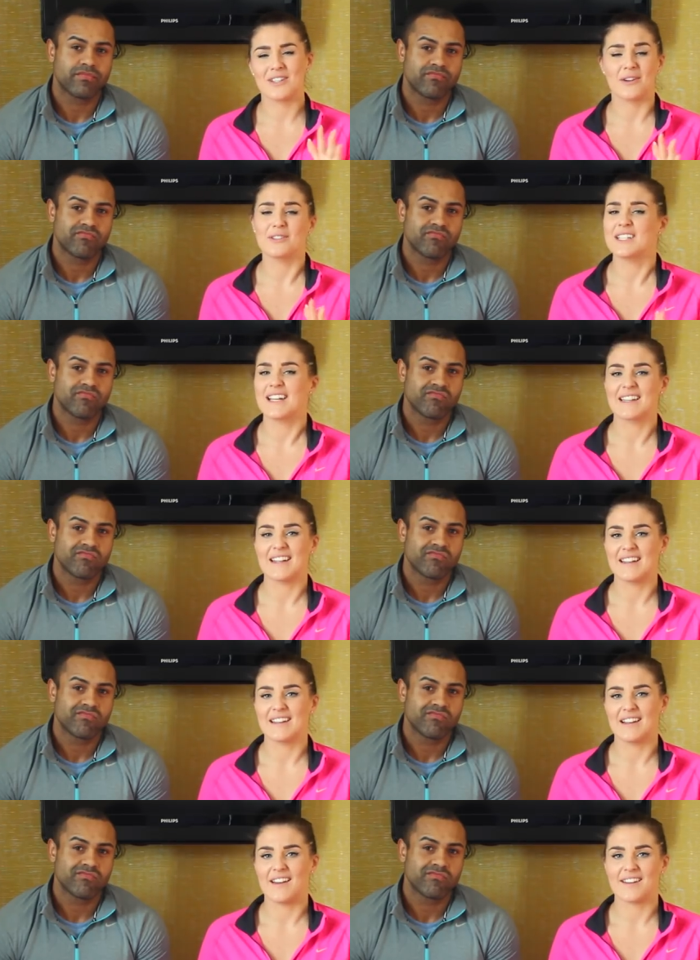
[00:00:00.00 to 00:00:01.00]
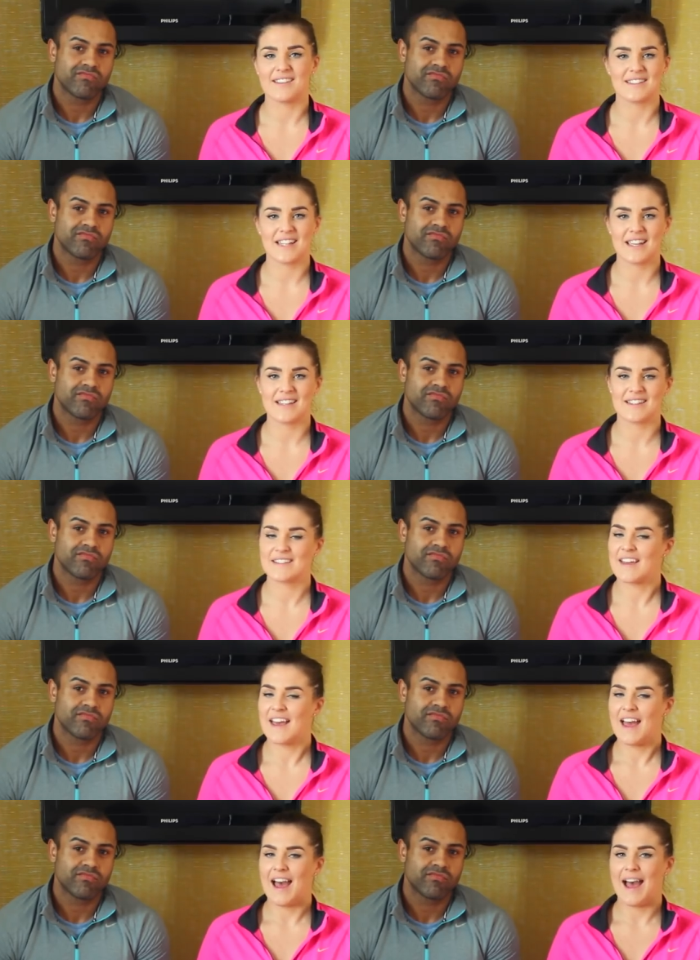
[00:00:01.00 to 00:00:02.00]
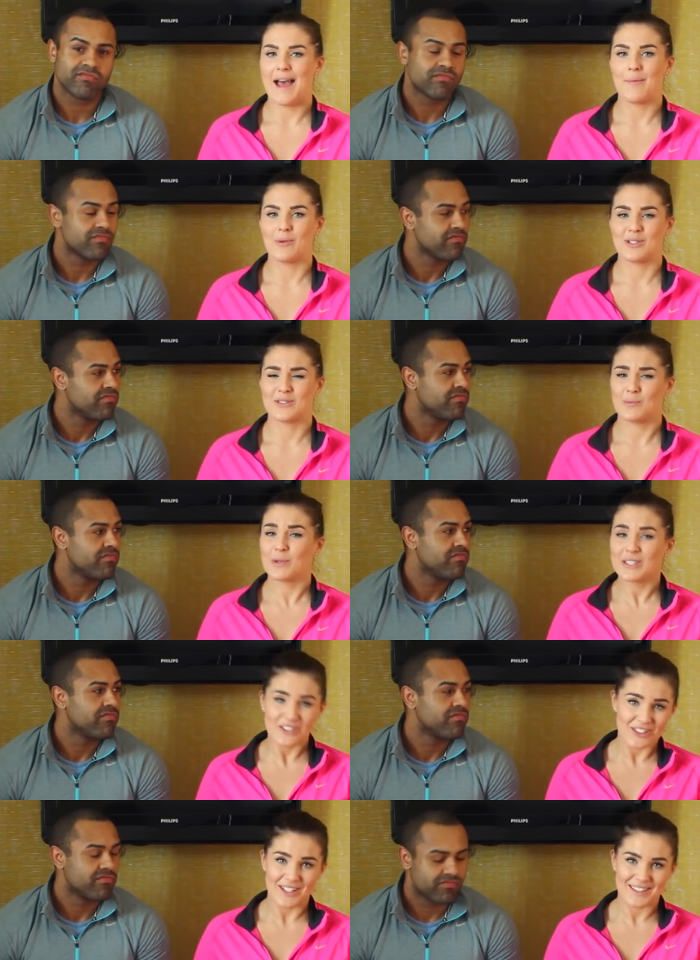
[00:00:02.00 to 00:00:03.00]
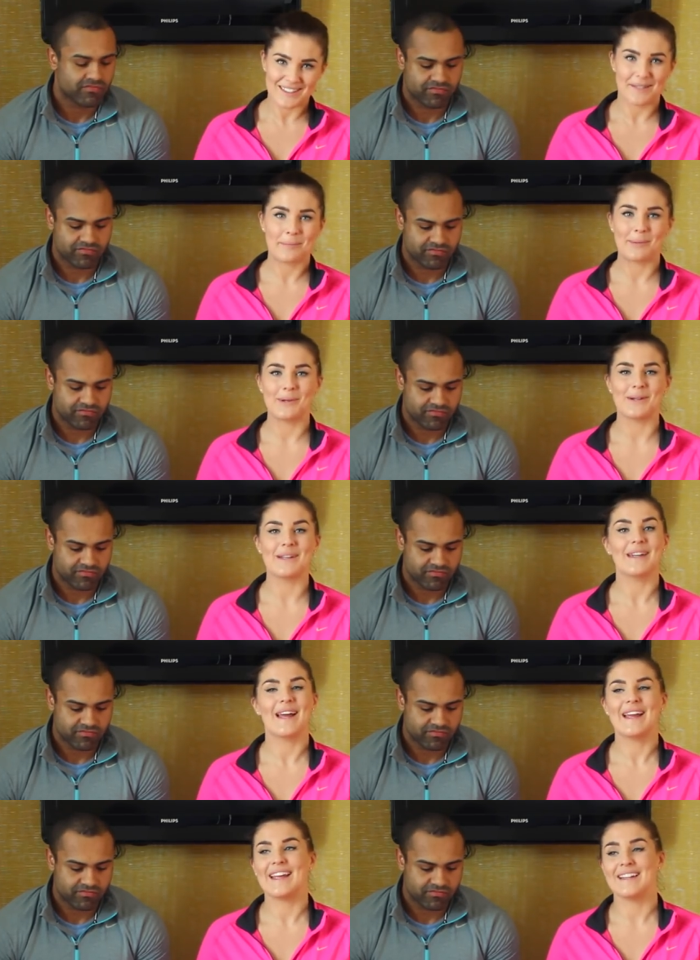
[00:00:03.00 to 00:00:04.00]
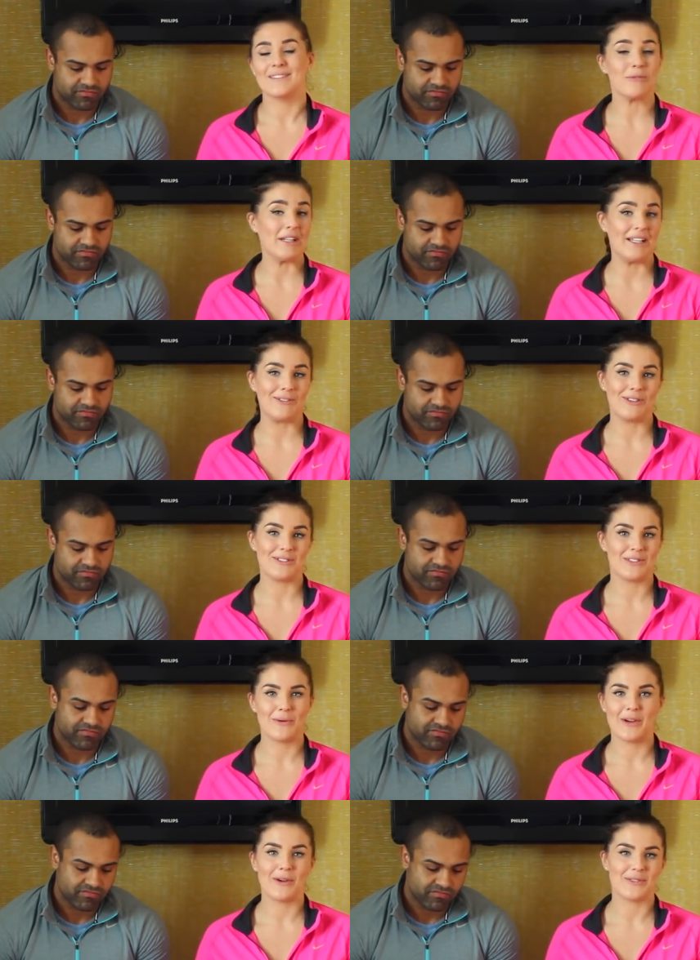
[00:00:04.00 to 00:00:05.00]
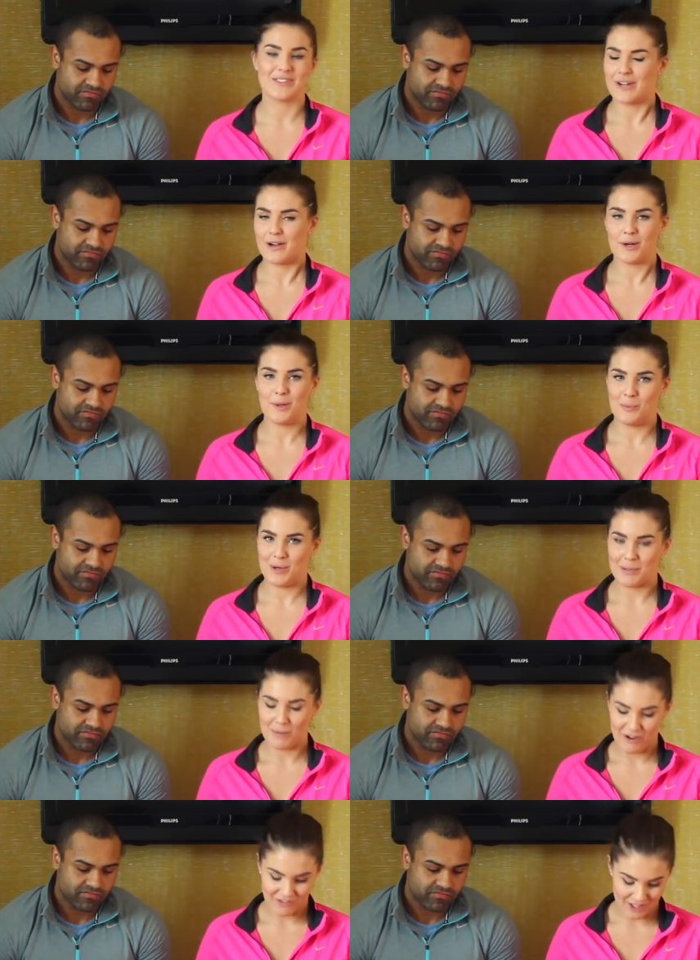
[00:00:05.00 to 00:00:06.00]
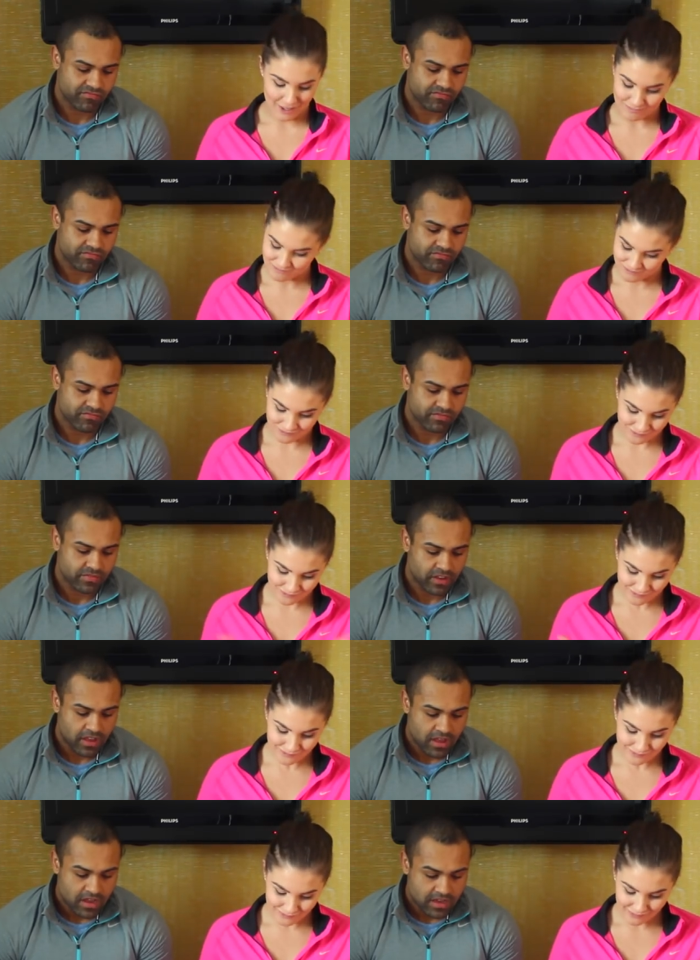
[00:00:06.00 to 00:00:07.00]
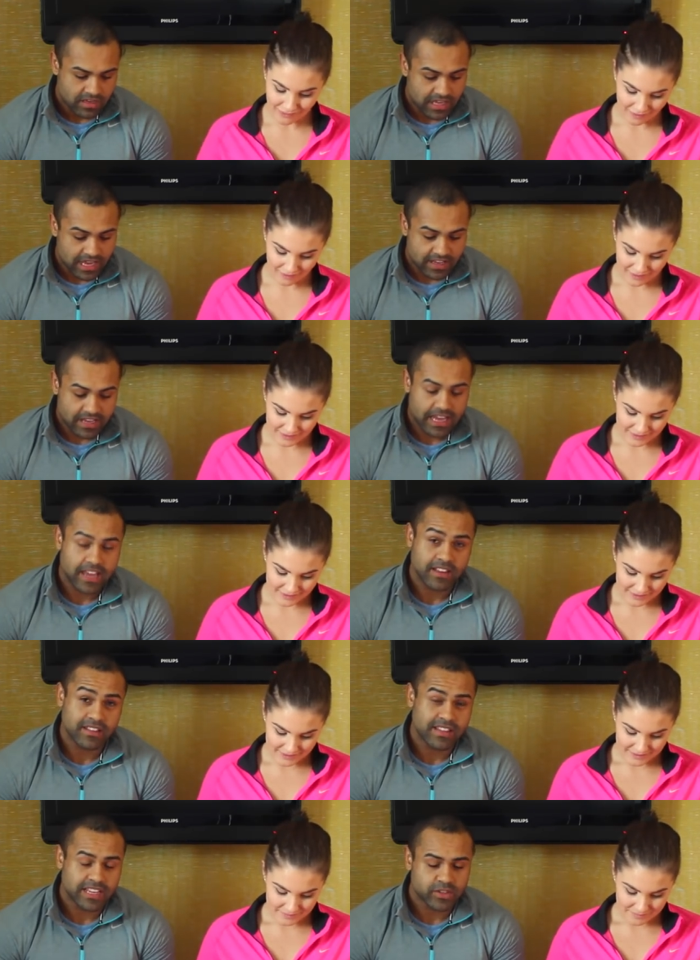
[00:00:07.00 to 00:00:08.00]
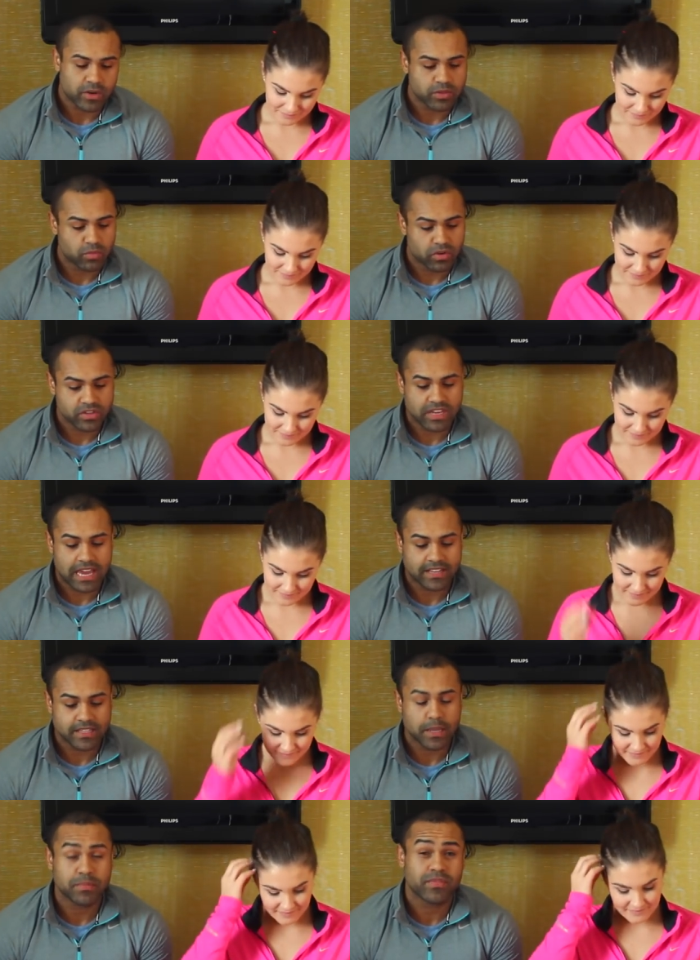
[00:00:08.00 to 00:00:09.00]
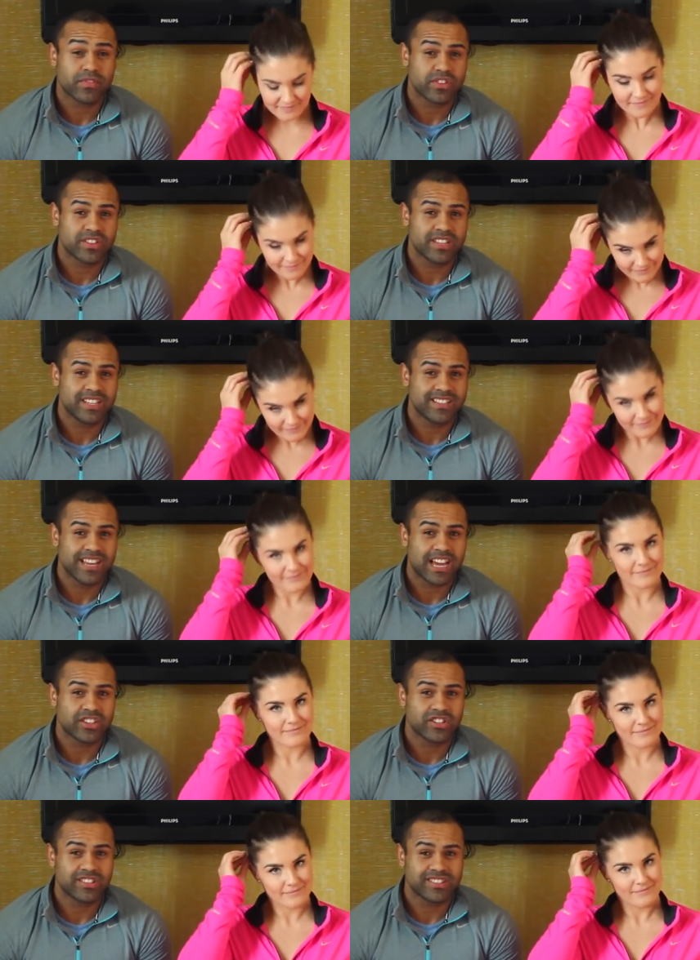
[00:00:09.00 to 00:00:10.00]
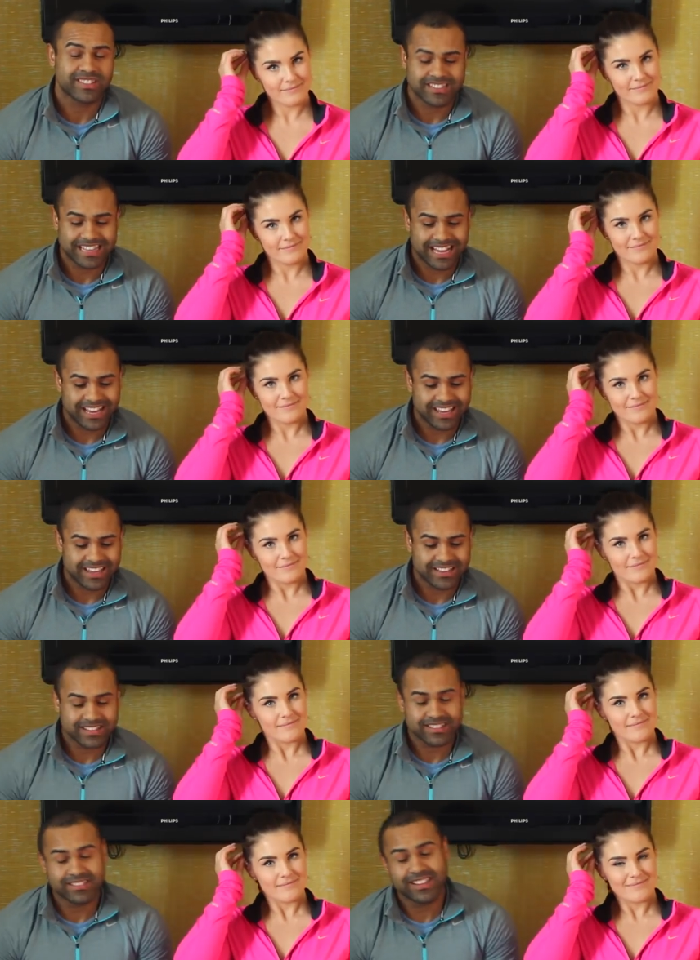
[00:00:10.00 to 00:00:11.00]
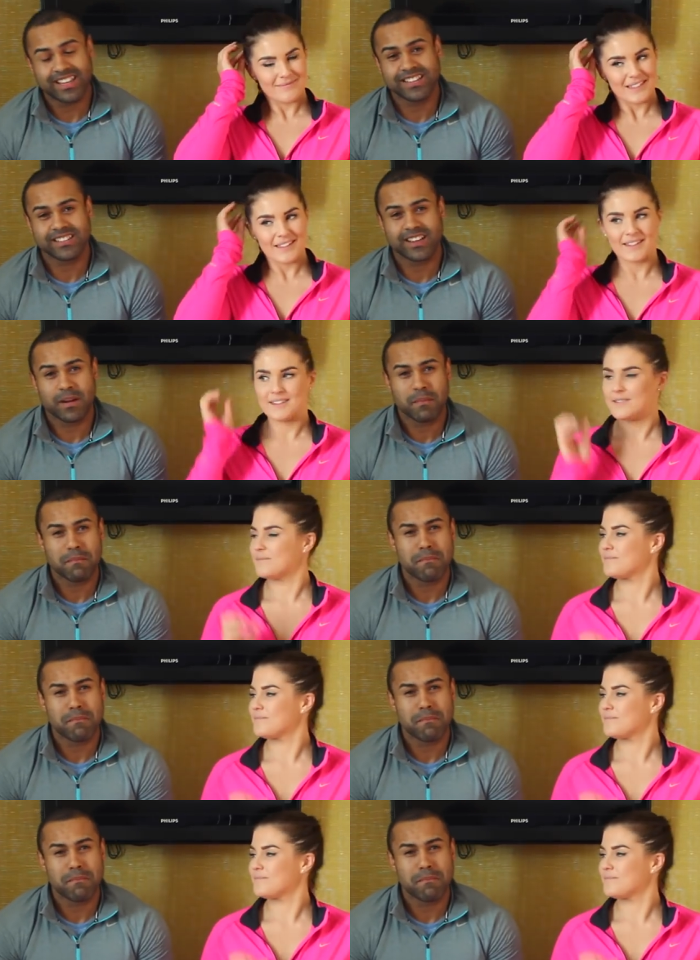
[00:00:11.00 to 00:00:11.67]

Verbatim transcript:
Speaker 1: you can only get it in like the States, which is pretty shit, but it's really good, so I always stock up when I'm over
Speaker 2: there. Yeah, next question was tips for C-sections. That is a